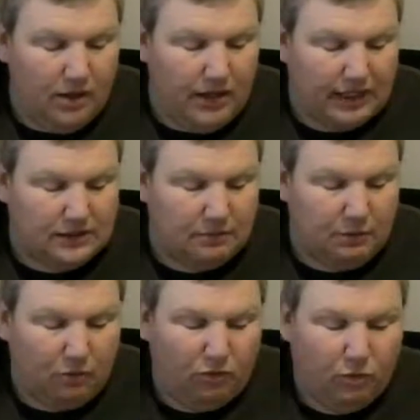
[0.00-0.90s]
Next up,
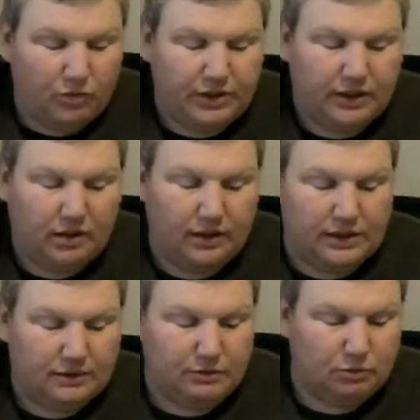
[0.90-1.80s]
number 14 on the
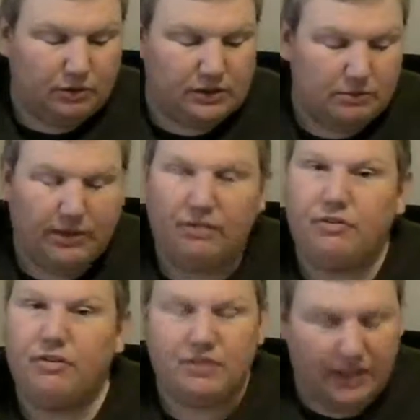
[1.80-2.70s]
list comes from WrestleMania
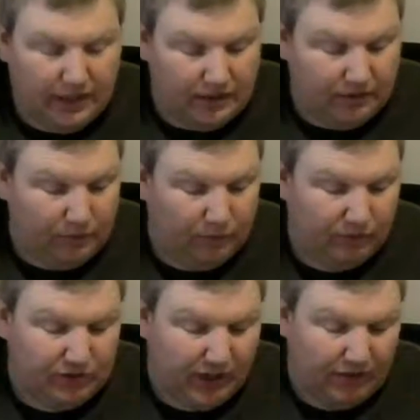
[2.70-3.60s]
15, the
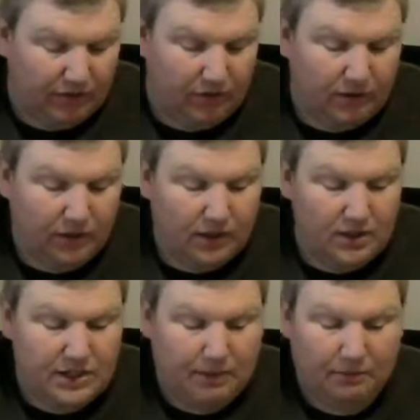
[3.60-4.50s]
WWF title,
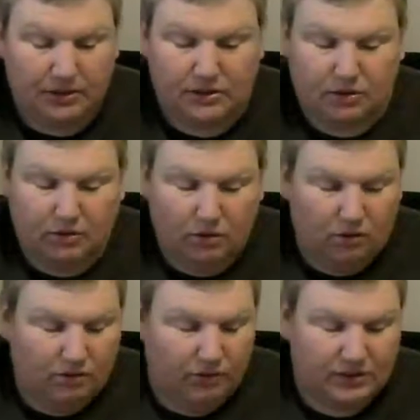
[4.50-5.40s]
champion Stone
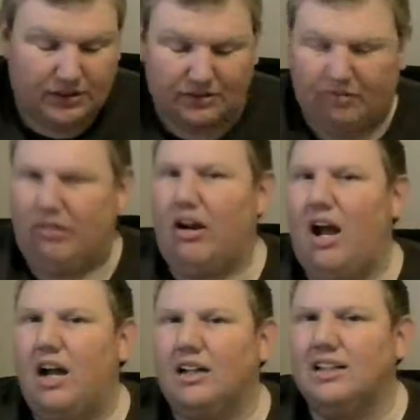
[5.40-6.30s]
Cold versus The
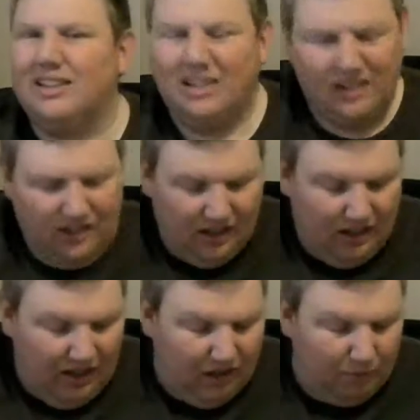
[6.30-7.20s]
Rock.
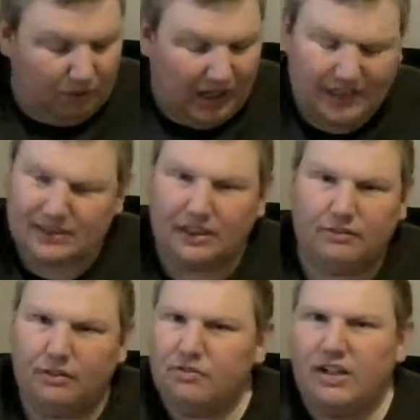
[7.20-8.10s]
Classic
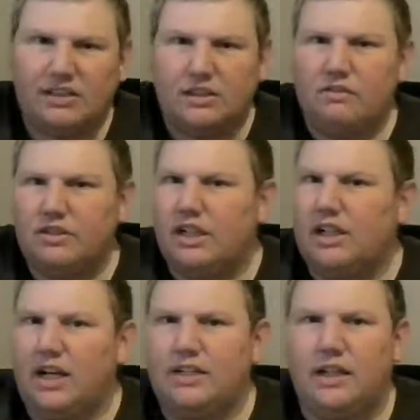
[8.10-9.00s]
15, 17,
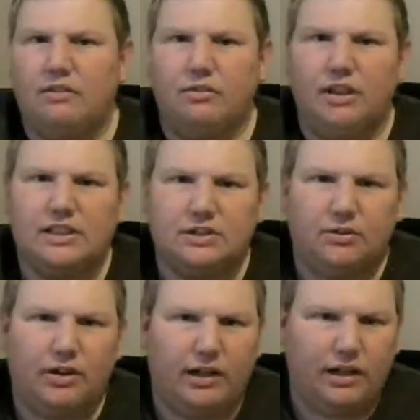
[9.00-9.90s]
19 for these
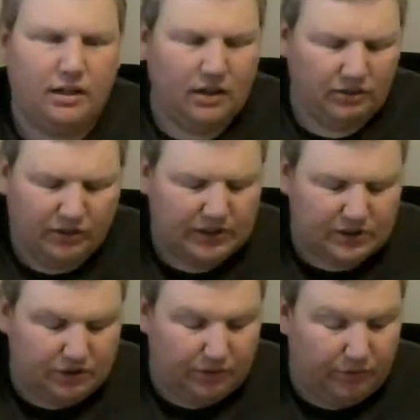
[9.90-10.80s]

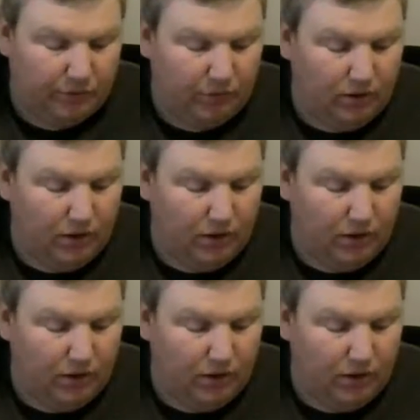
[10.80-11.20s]
two.